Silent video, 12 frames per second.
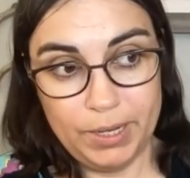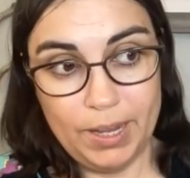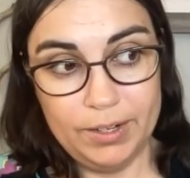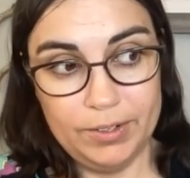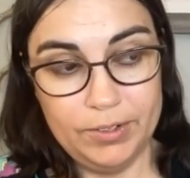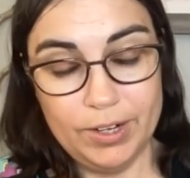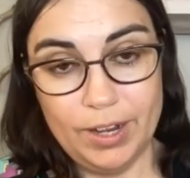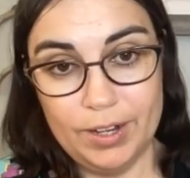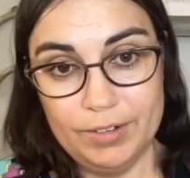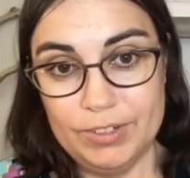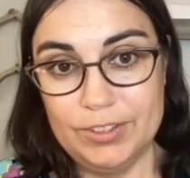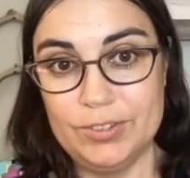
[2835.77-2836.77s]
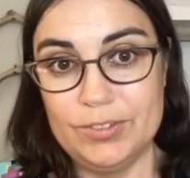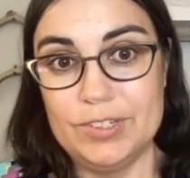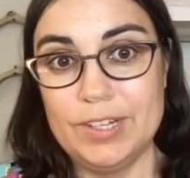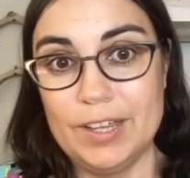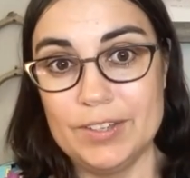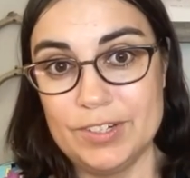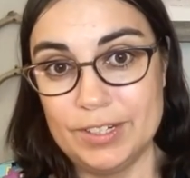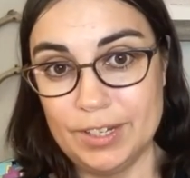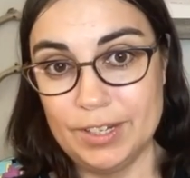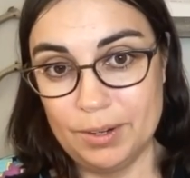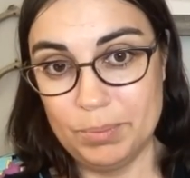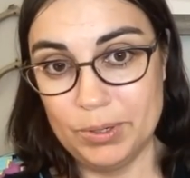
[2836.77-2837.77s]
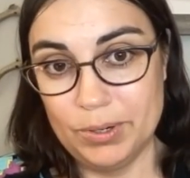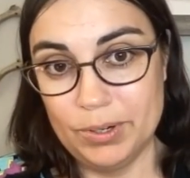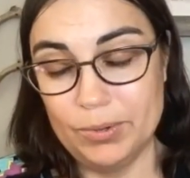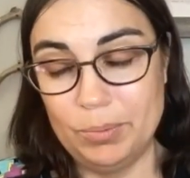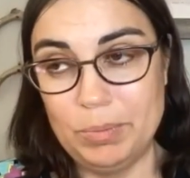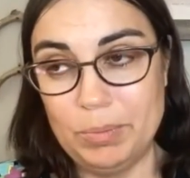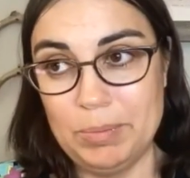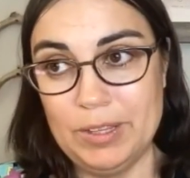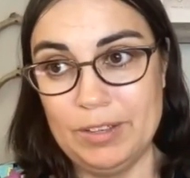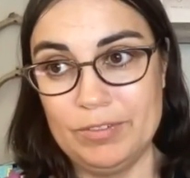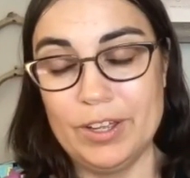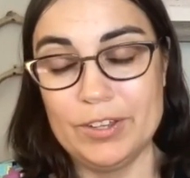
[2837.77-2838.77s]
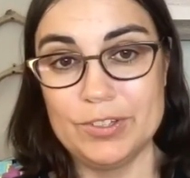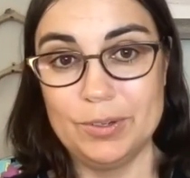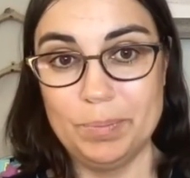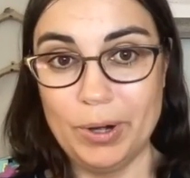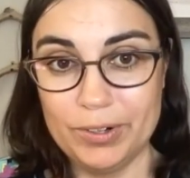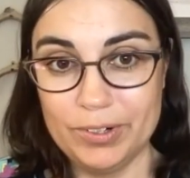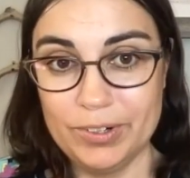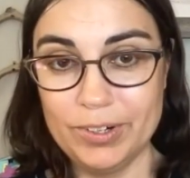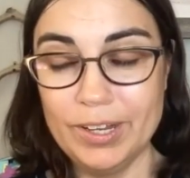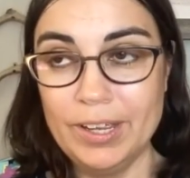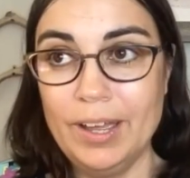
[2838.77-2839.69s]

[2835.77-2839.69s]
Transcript: yet and are kind of an enthusiastic young bird, or maybe they've lost their partner